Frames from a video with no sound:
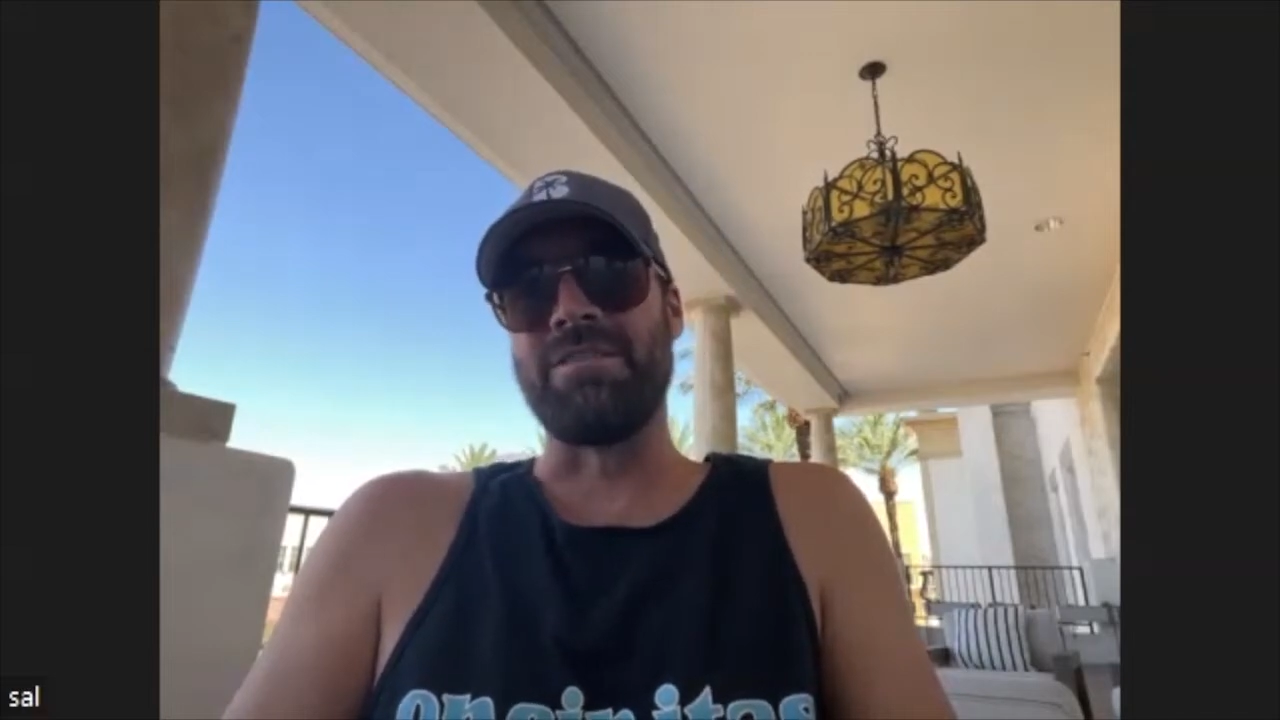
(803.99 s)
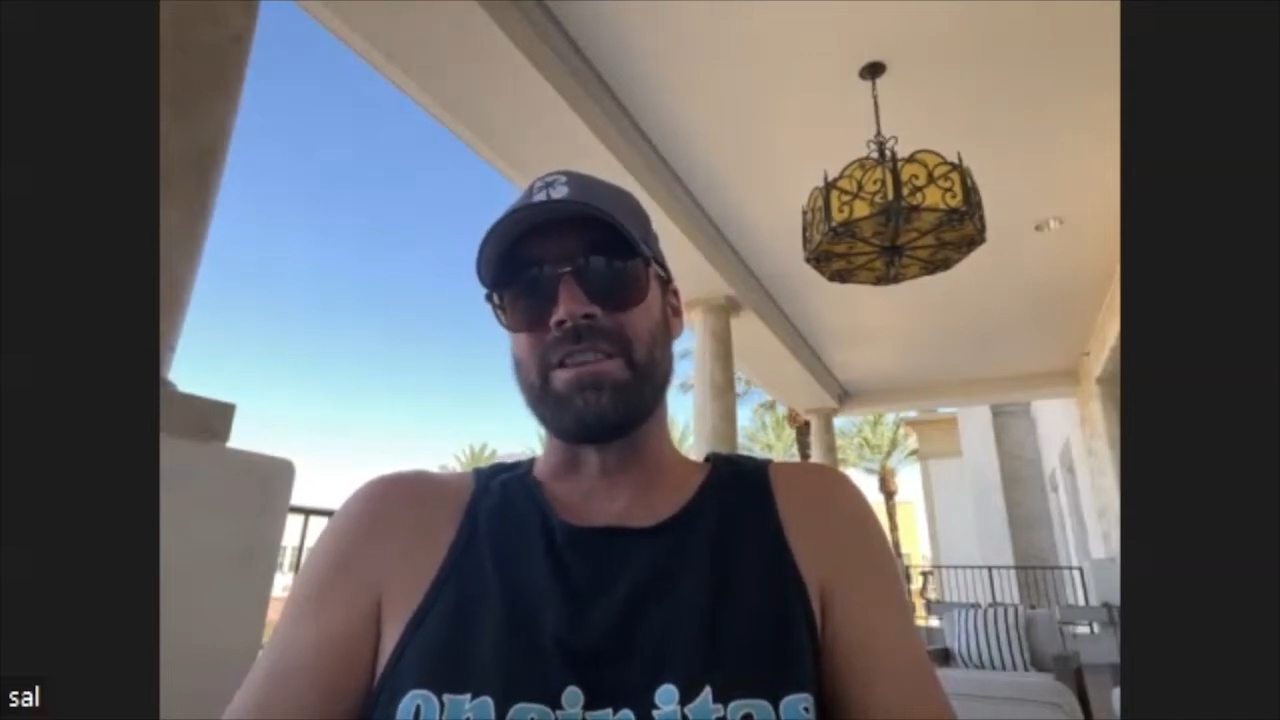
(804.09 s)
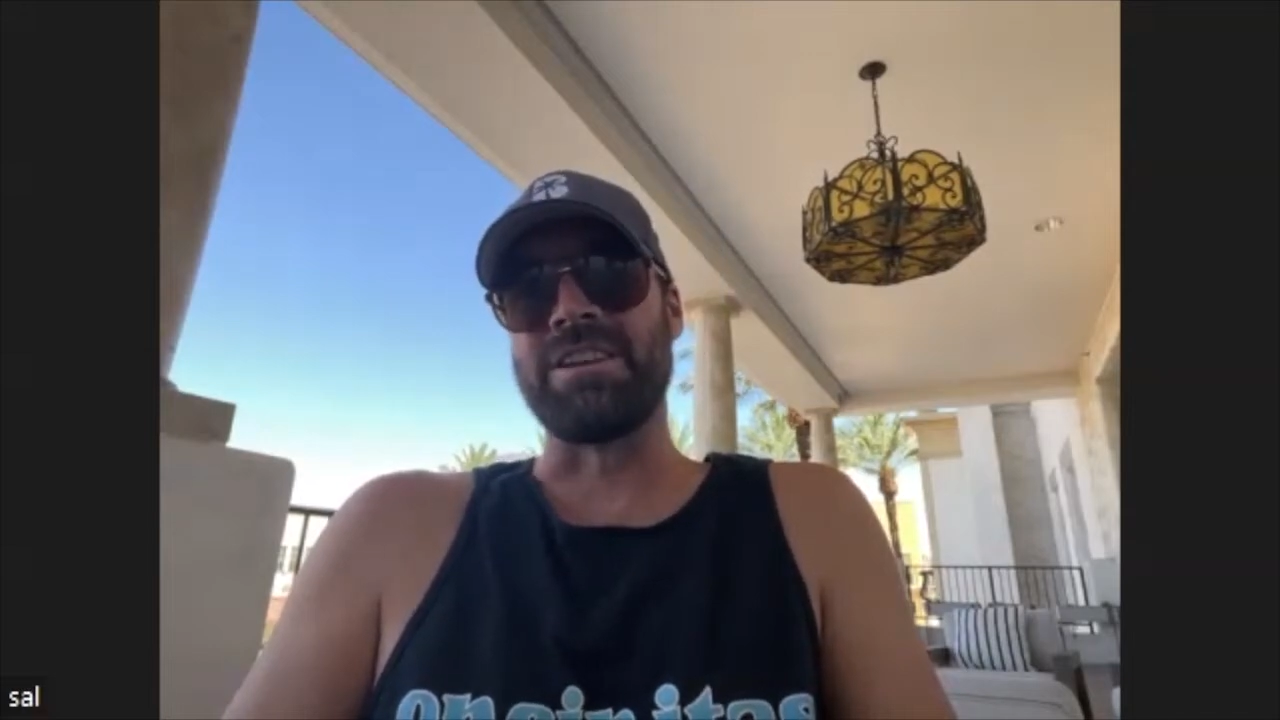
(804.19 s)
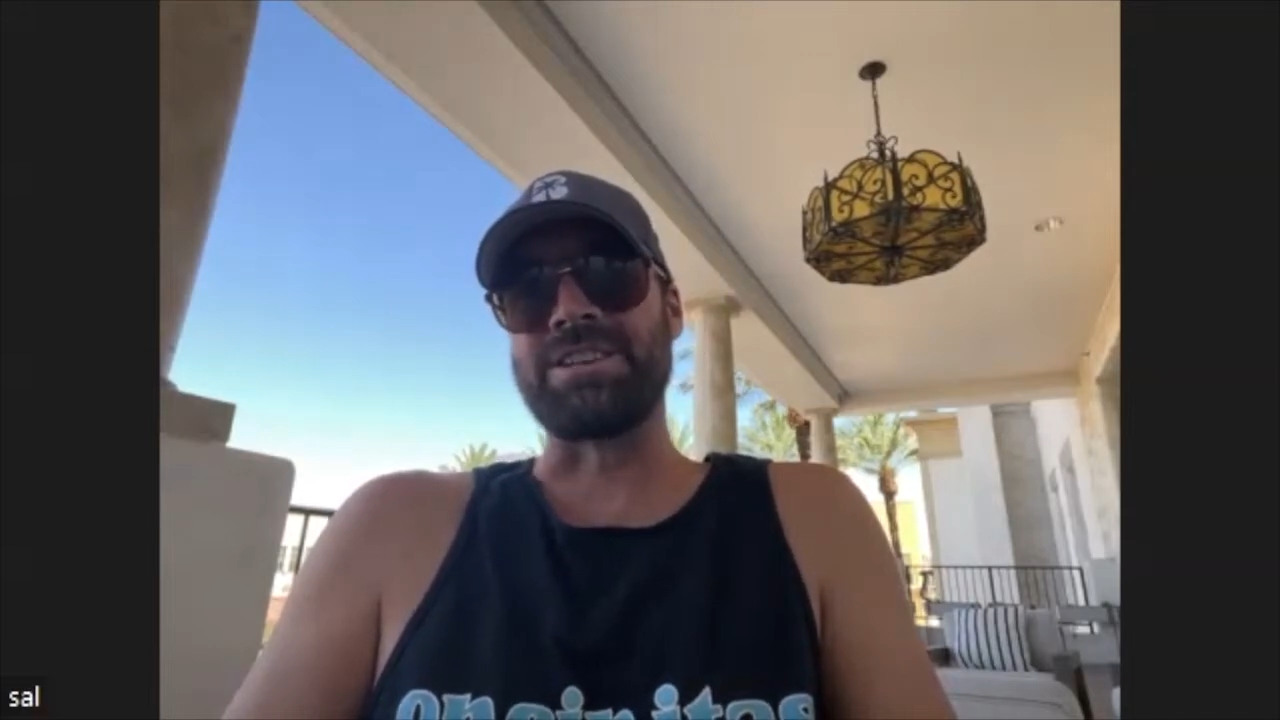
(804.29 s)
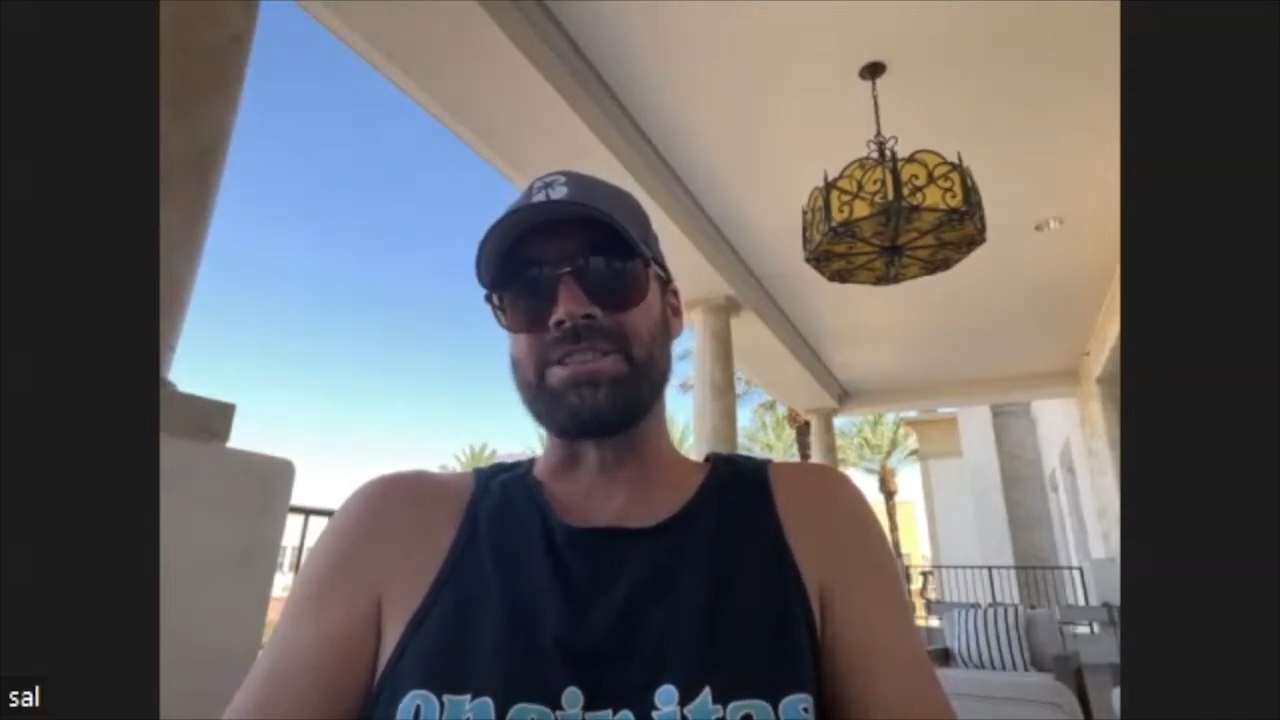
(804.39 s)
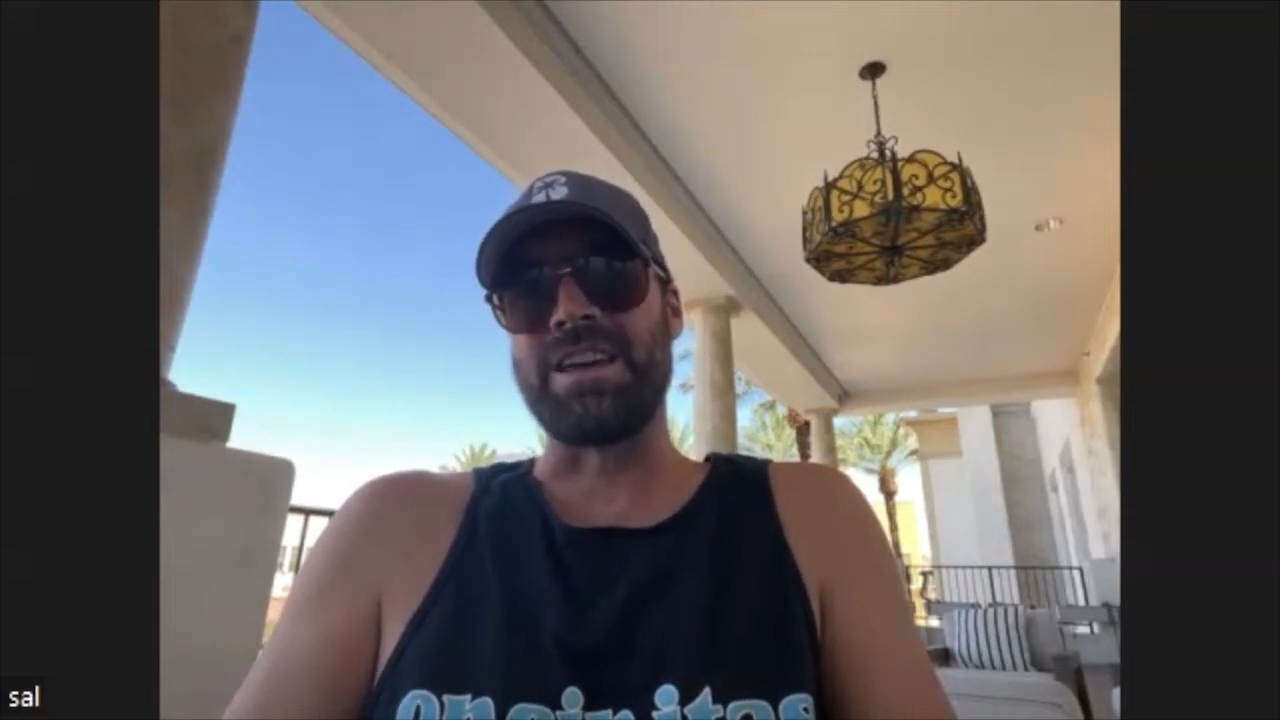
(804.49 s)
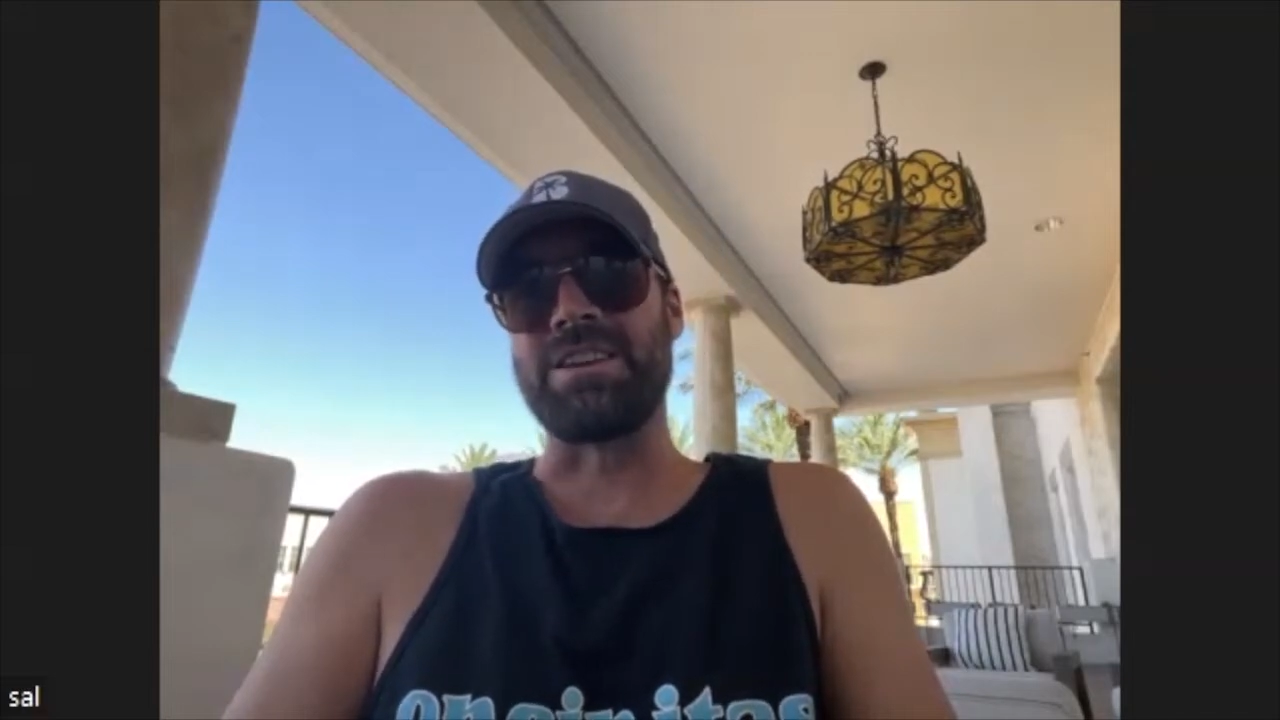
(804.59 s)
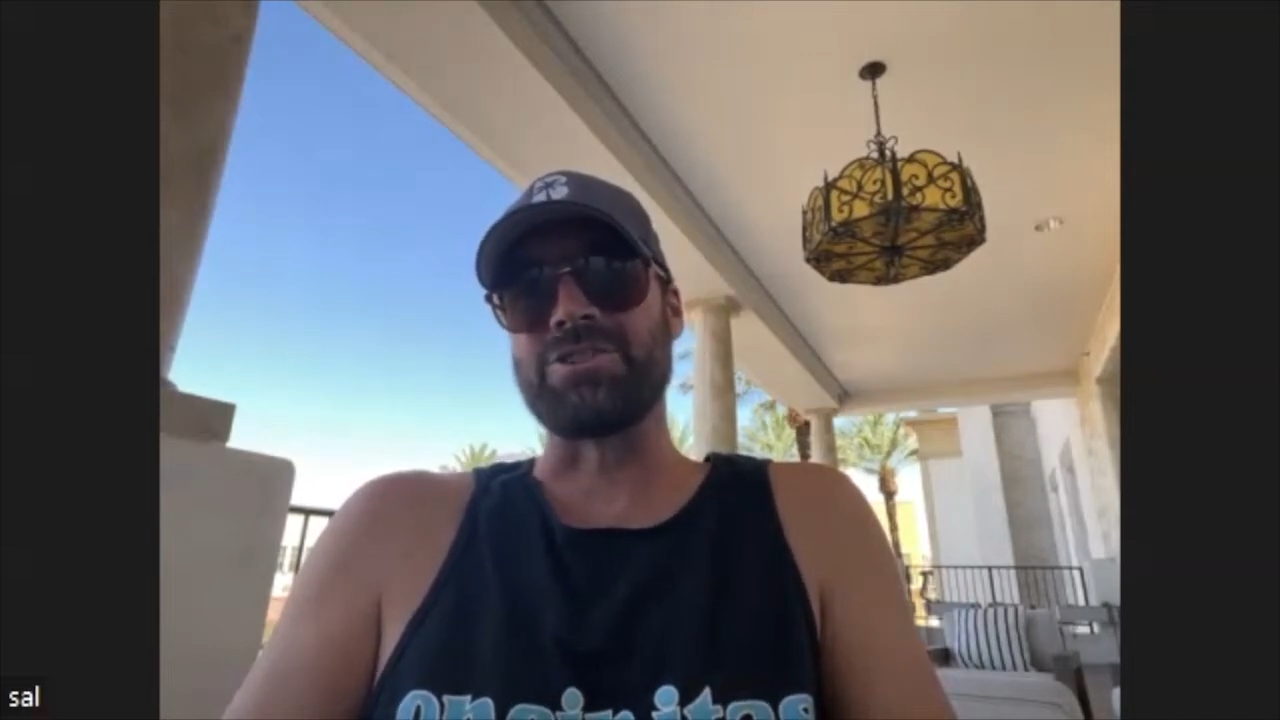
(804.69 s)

And the next day they